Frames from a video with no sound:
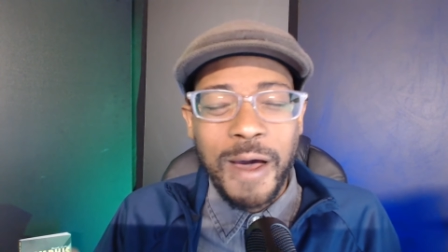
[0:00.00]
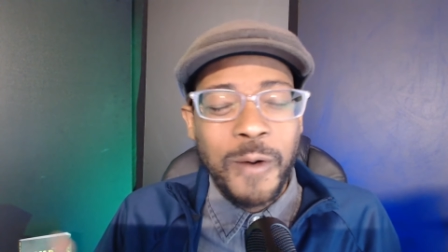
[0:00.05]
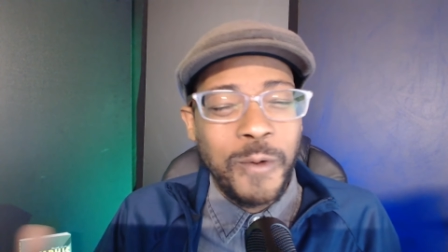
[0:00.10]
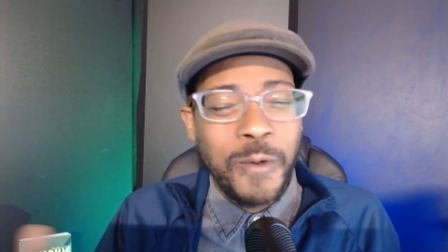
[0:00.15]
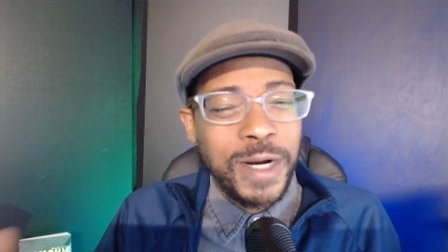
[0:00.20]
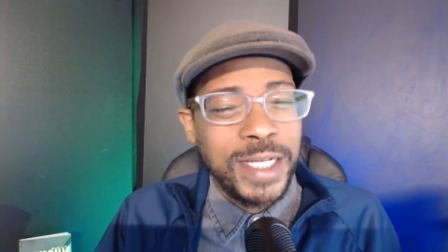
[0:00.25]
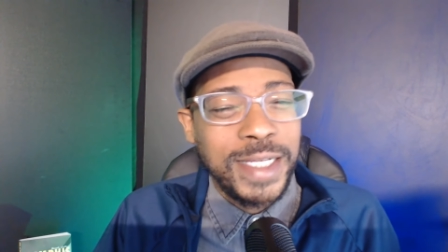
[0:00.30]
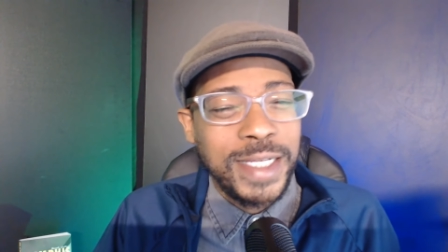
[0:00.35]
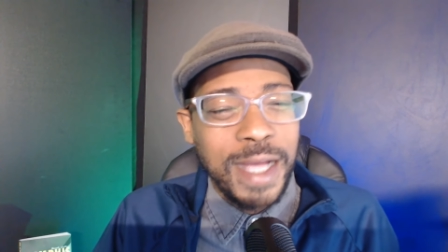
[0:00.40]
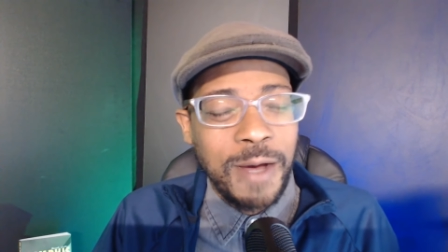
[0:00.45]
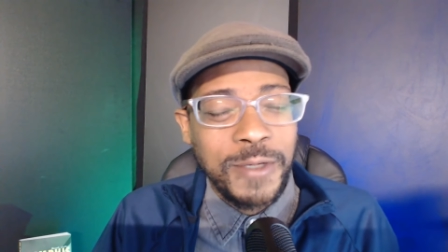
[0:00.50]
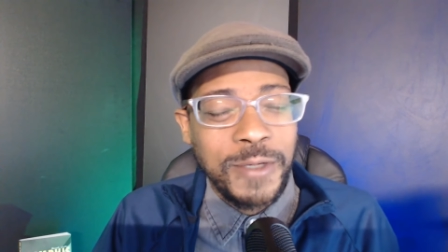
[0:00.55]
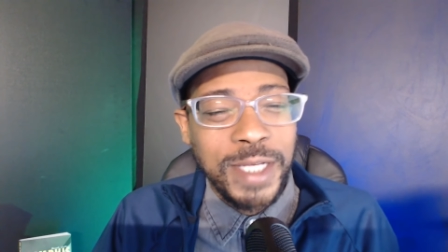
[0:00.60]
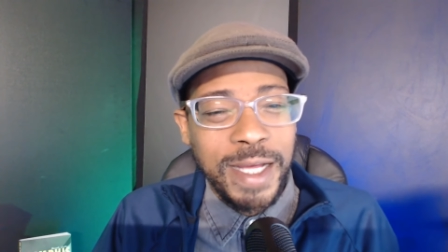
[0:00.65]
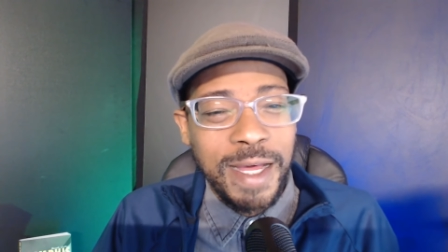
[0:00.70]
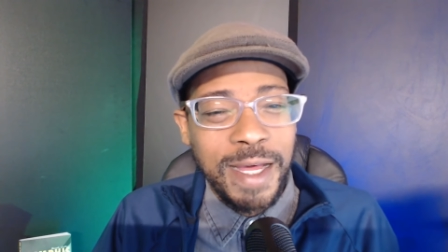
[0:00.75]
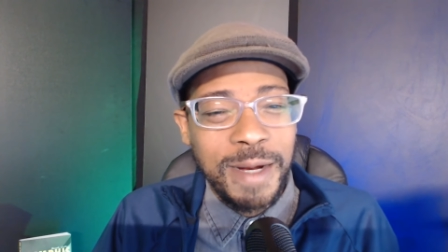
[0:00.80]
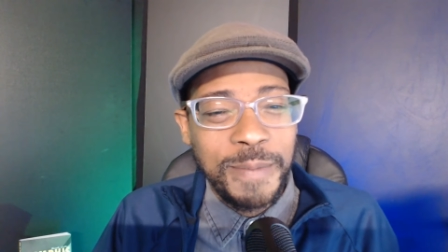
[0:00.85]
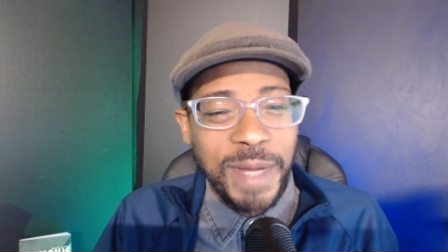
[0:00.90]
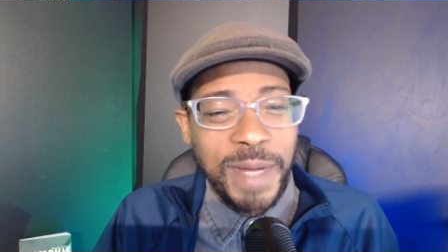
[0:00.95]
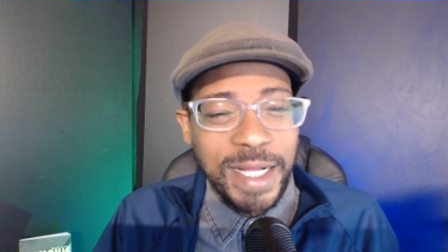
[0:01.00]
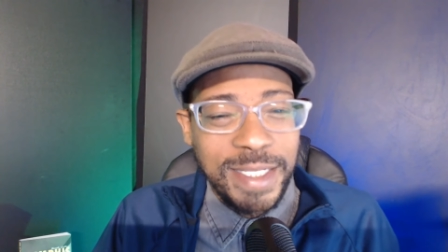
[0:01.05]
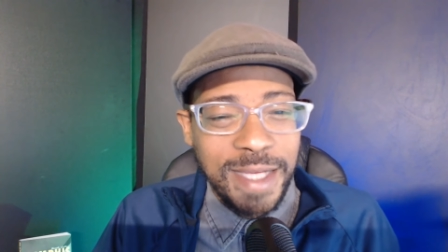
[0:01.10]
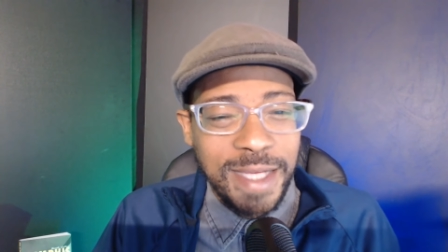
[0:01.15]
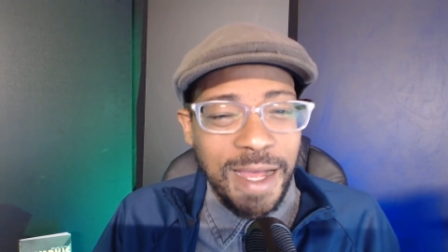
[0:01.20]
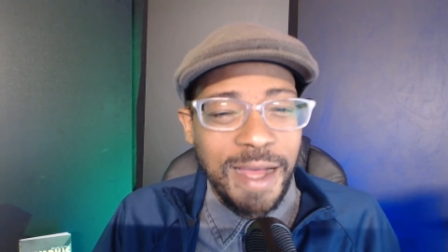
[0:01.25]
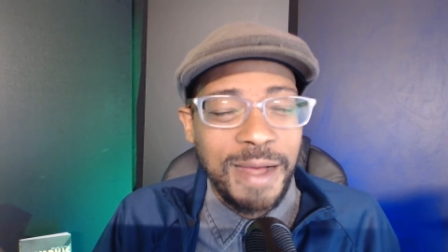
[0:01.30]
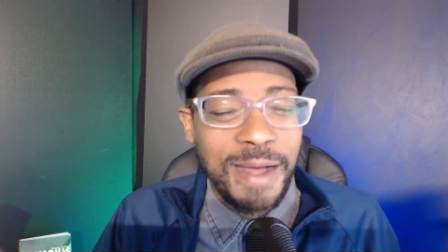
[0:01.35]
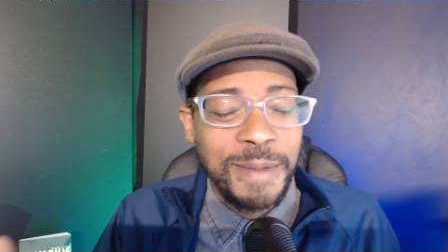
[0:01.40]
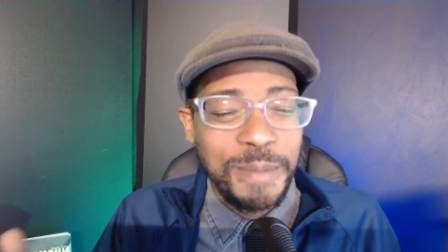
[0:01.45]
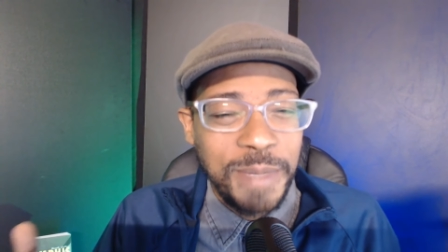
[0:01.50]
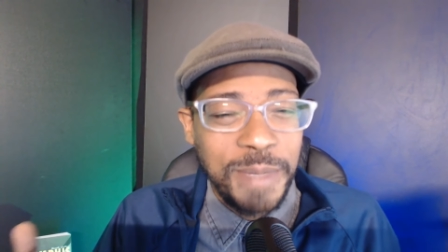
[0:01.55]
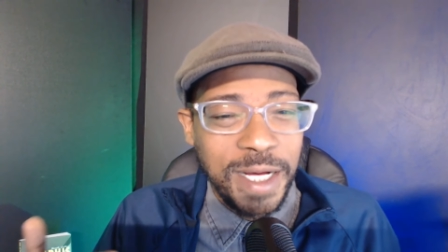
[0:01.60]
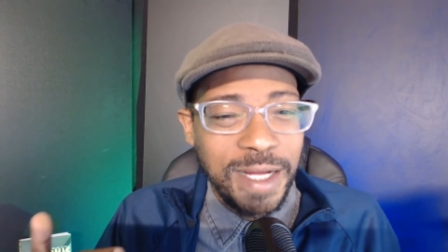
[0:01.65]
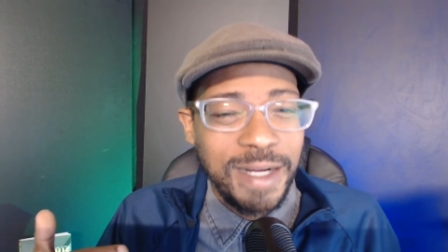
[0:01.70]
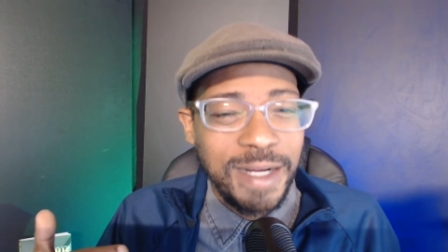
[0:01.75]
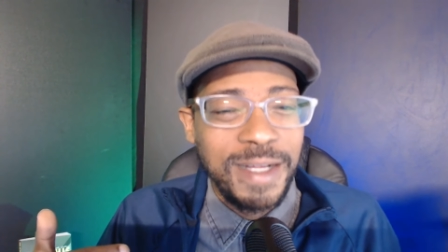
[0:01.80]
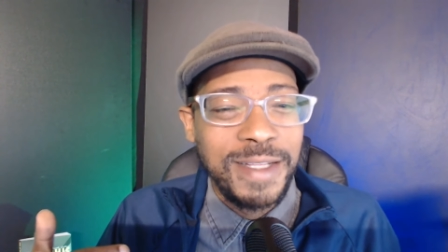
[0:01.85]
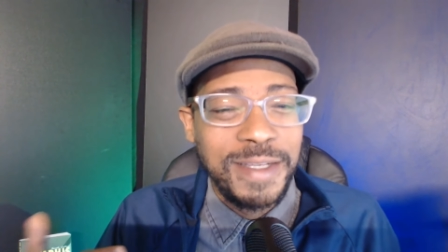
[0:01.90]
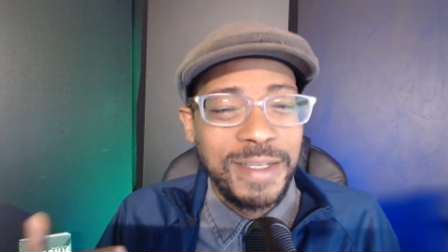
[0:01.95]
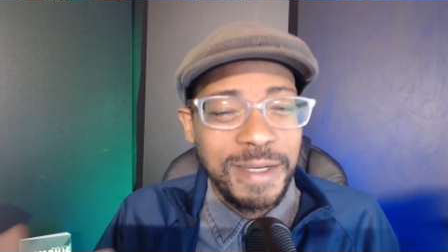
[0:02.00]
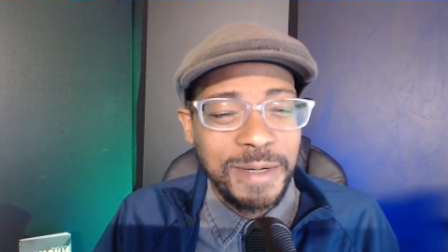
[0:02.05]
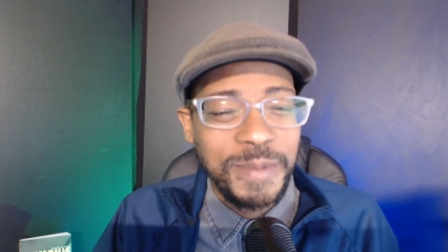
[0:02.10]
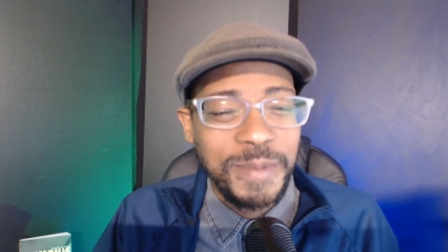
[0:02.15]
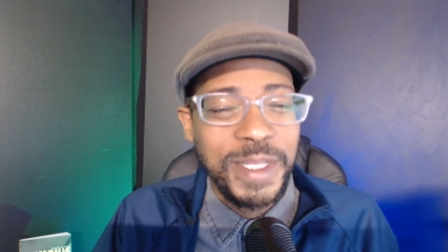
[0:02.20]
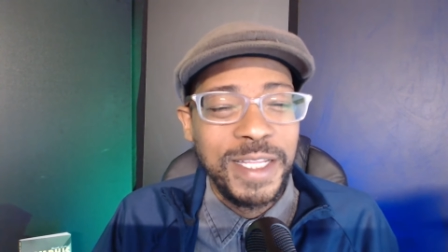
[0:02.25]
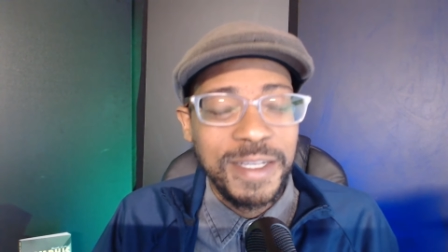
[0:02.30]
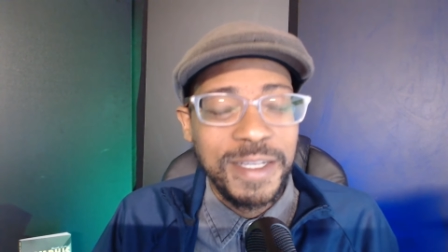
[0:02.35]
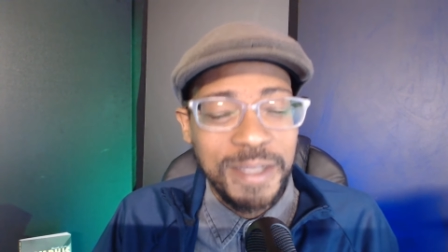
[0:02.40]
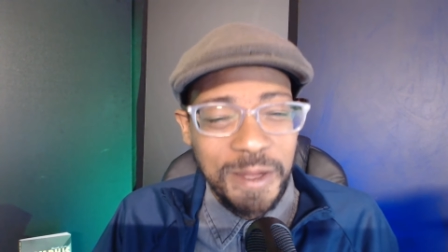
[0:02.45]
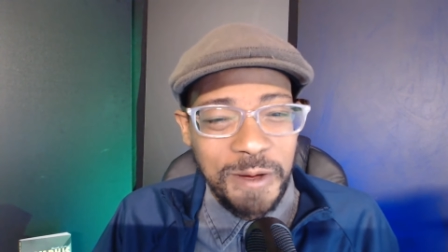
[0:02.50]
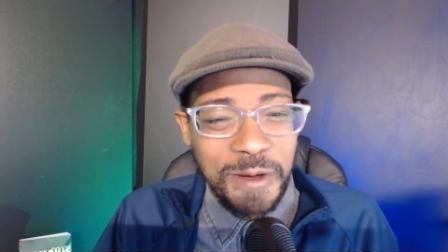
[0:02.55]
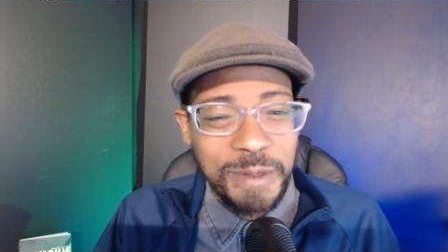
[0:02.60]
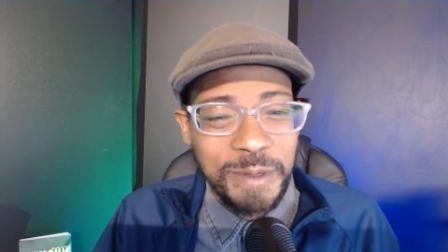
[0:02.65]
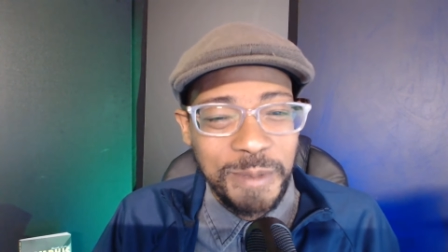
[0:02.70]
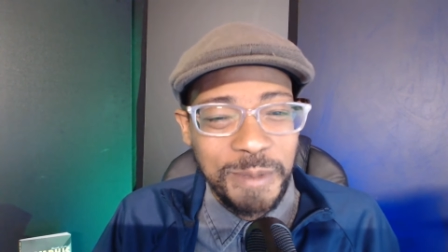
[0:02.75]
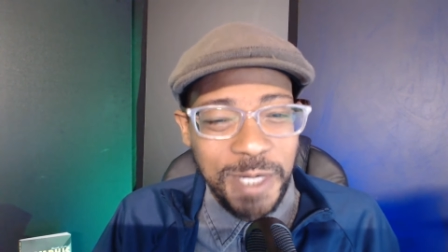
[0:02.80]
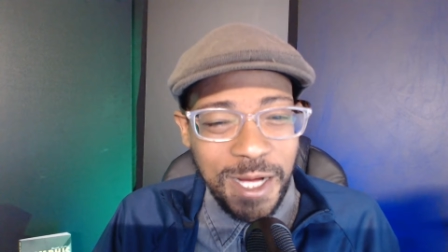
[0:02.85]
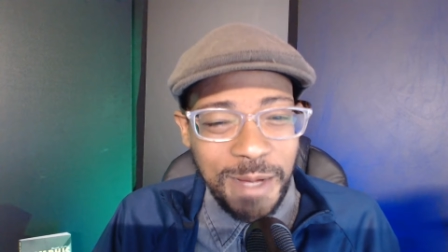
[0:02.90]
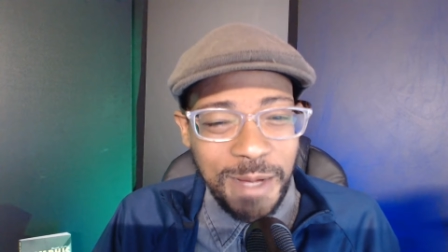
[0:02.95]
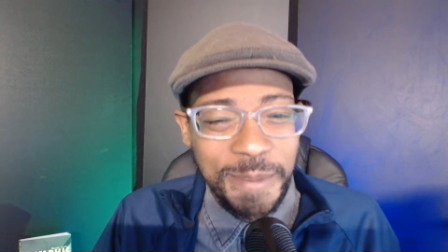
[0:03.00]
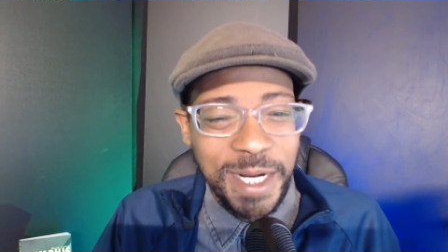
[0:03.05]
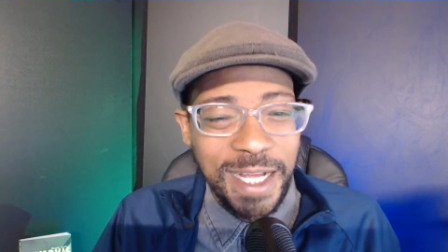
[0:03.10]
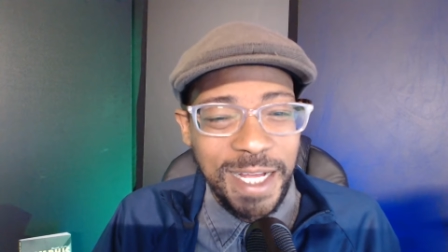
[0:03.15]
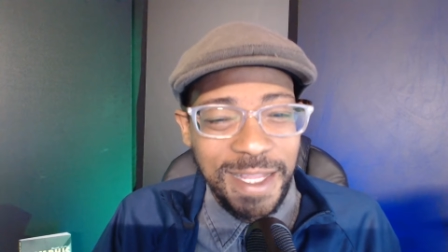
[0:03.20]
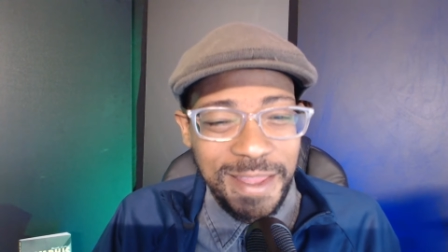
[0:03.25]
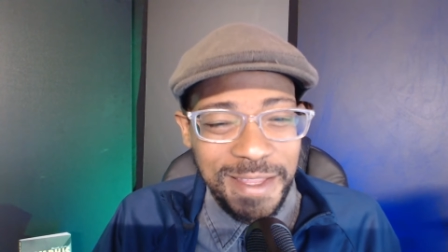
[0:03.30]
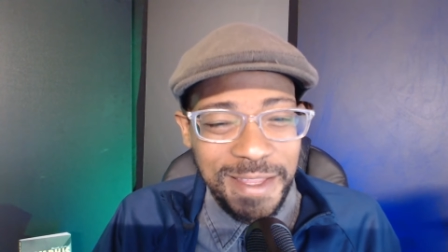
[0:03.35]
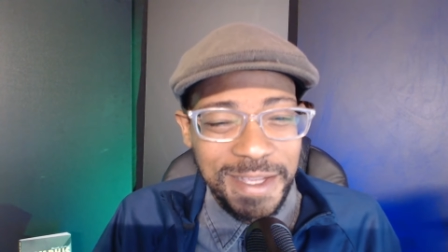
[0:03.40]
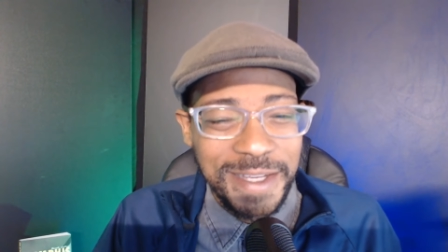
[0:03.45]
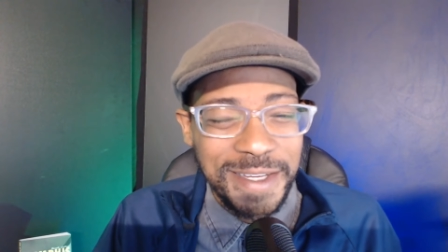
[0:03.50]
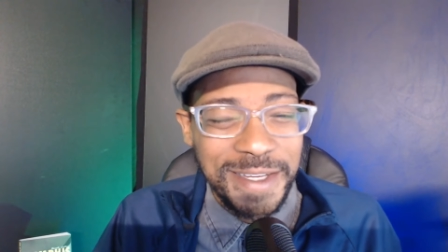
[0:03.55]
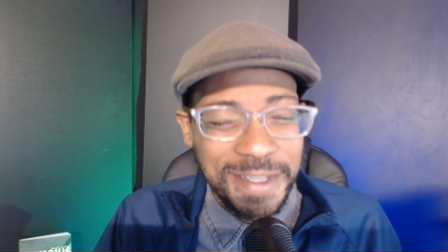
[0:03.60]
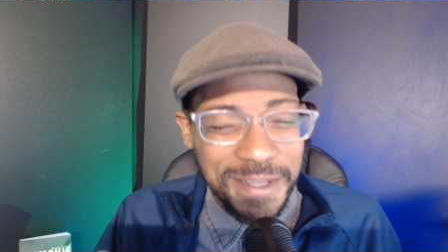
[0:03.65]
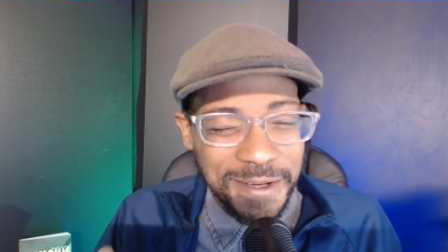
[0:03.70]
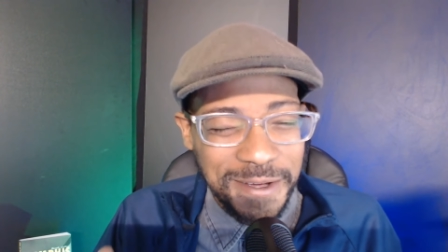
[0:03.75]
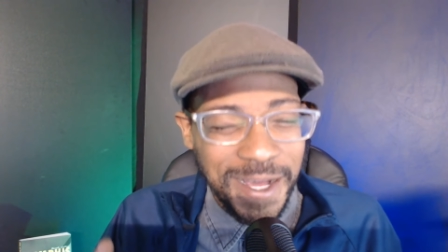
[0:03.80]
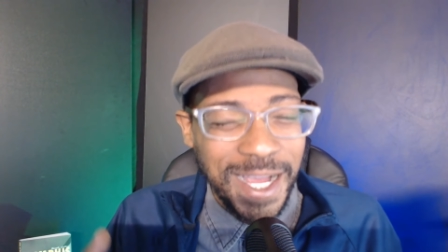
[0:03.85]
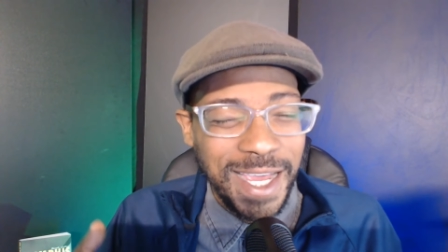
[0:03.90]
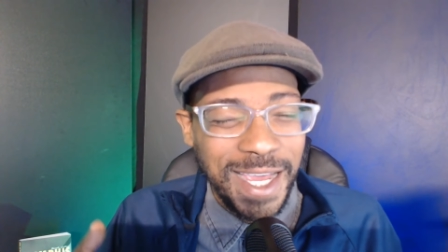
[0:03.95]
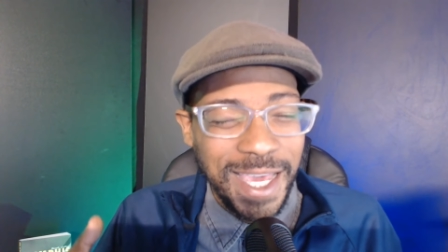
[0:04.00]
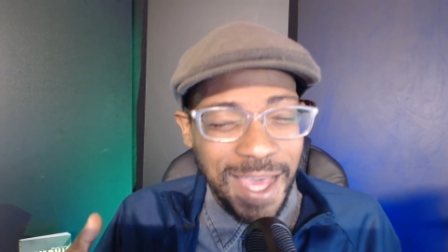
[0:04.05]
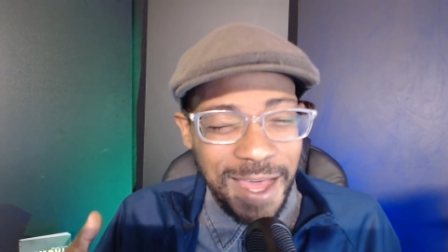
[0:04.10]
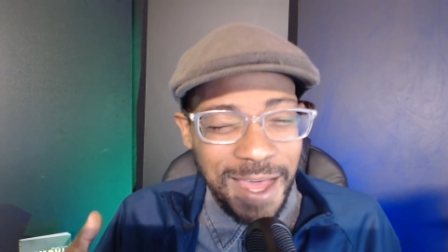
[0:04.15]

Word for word: I want to say I was ahead of my time, but it took me this long to become an atheist, so I,